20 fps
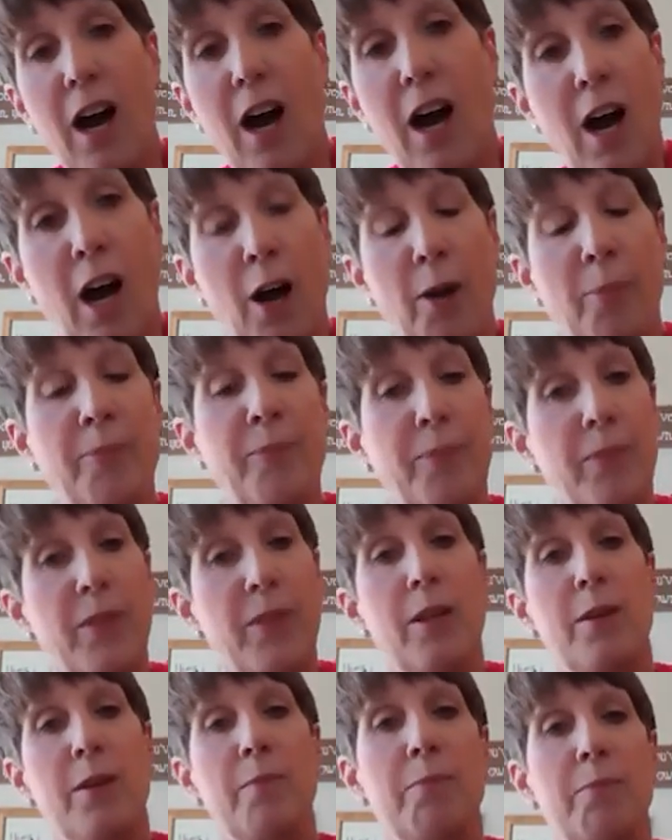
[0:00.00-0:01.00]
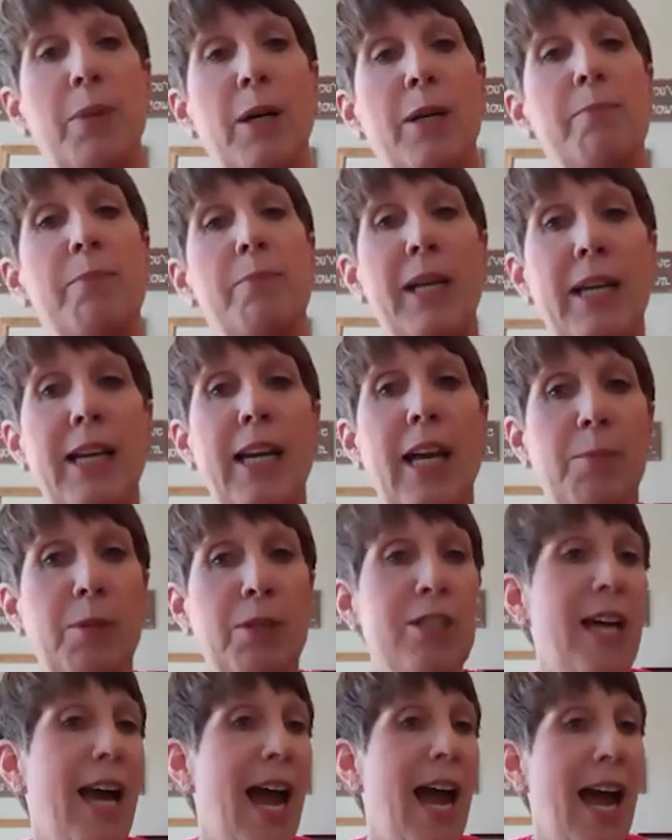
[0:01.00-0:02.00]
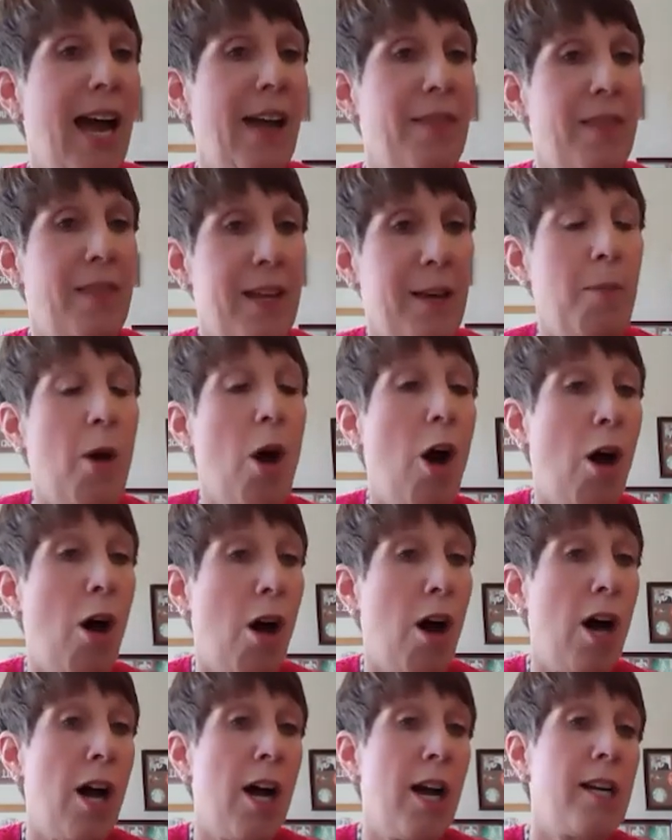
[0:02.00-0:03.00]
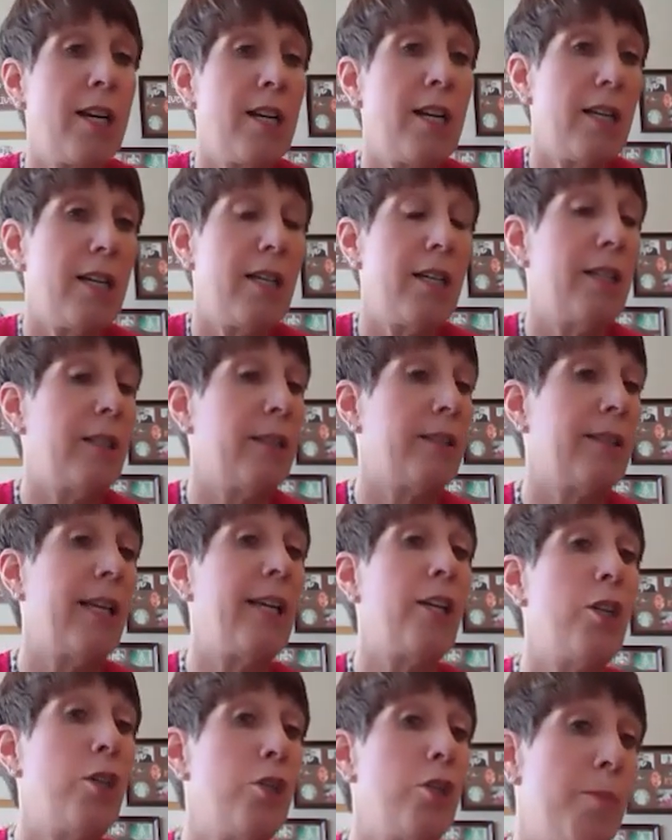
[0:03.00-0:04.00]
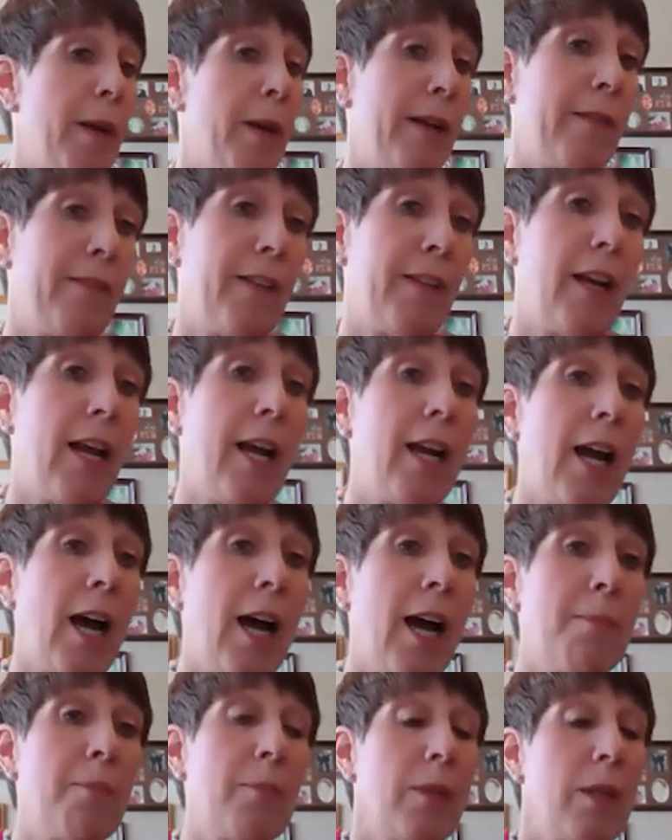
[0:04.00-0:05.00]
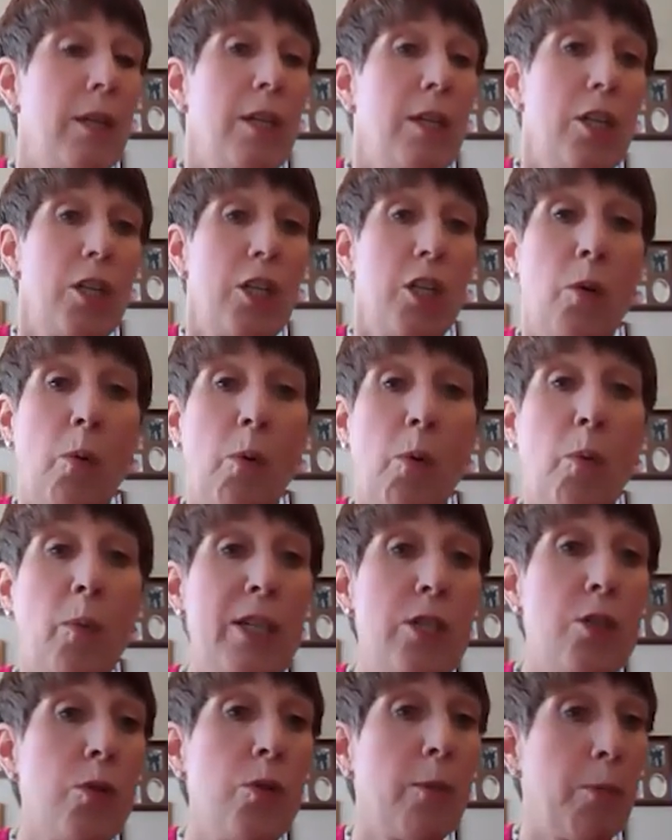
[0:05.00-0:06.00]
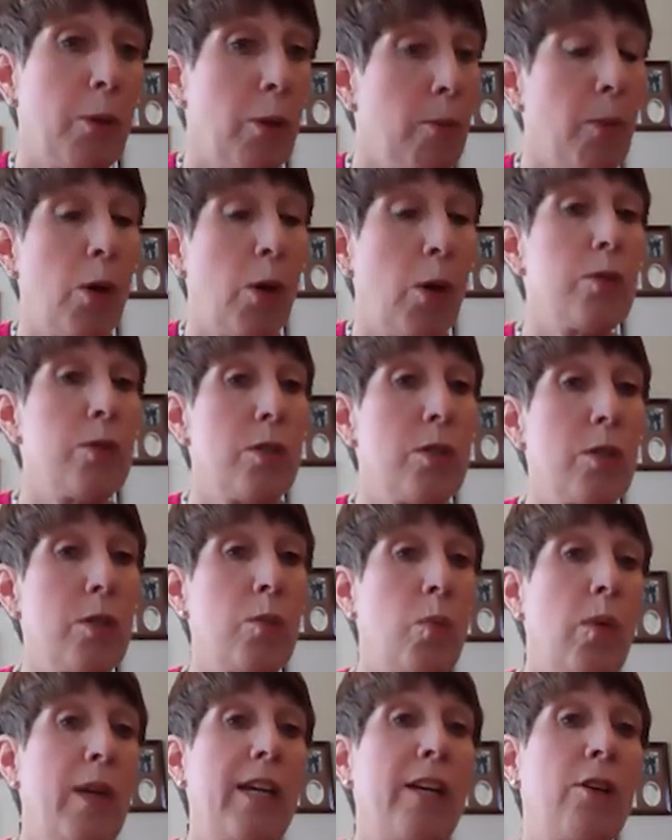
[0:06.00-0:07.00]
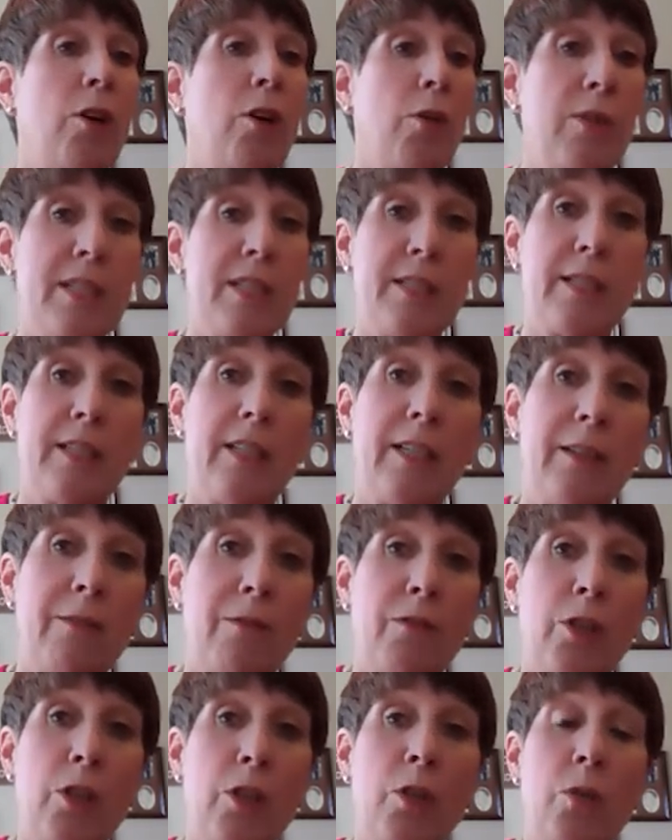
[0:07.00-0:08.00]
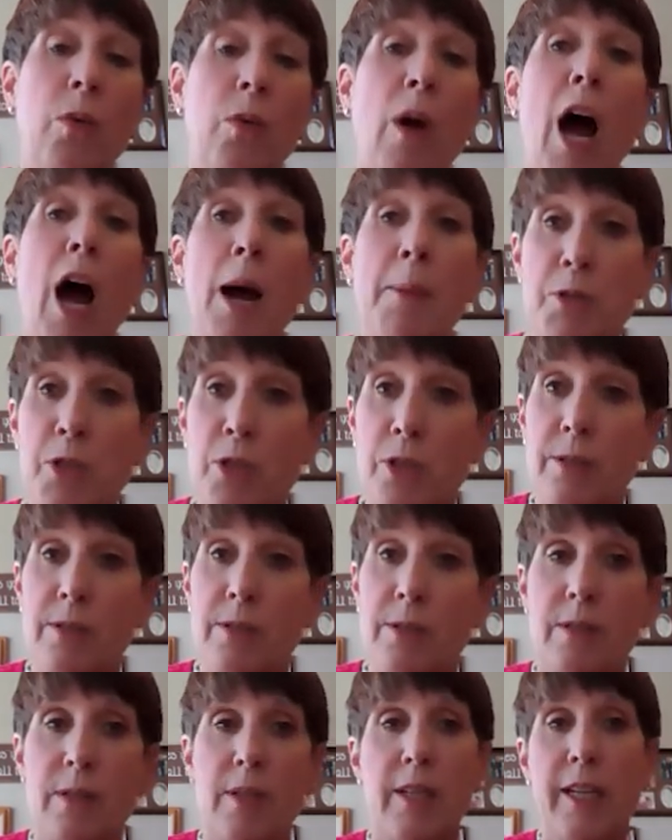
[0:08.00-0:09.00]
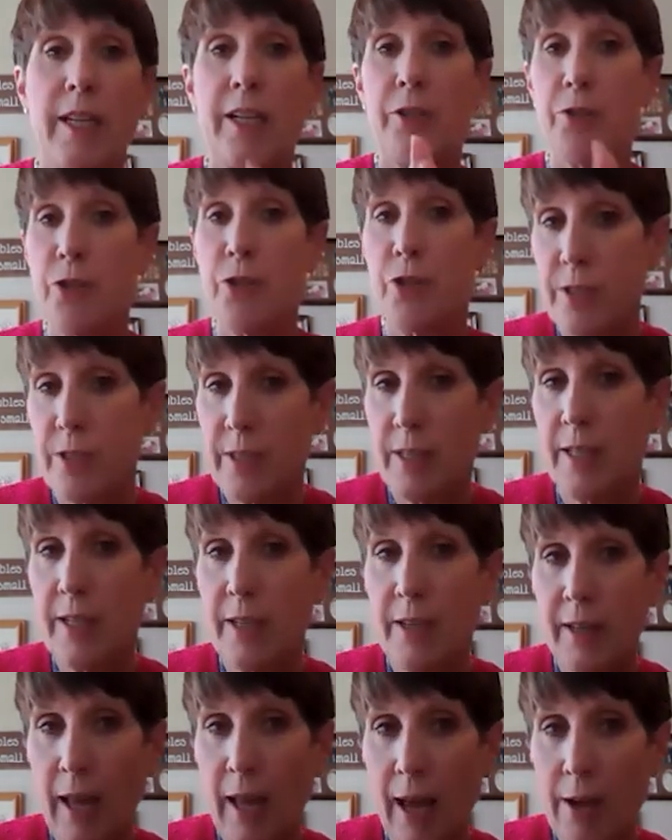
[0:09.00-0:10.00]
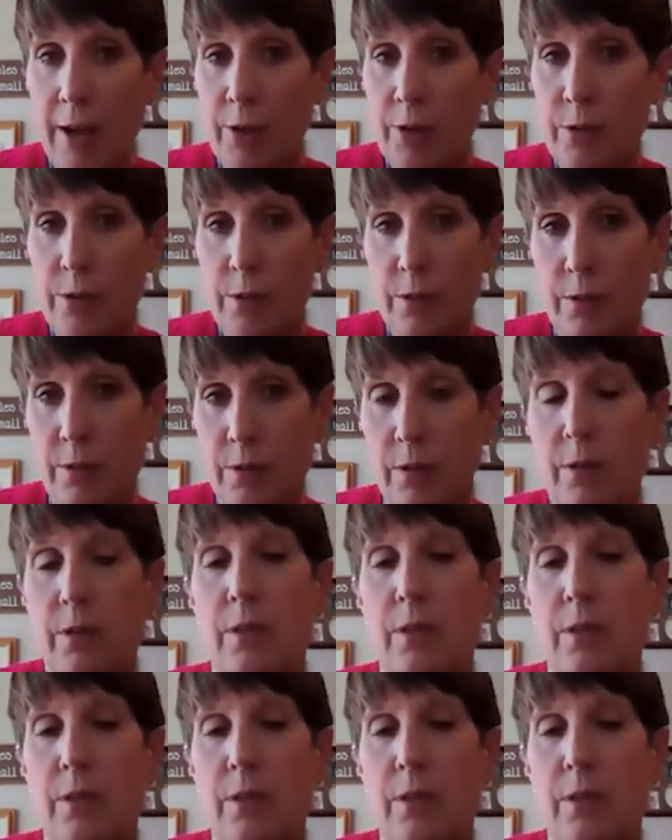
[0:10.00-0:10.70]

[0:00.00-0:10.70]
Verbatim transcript: Um, but being able to add them on is a huge benefit. And I'm, you know, when we do a proposal, we can always give you options here's just the in-house,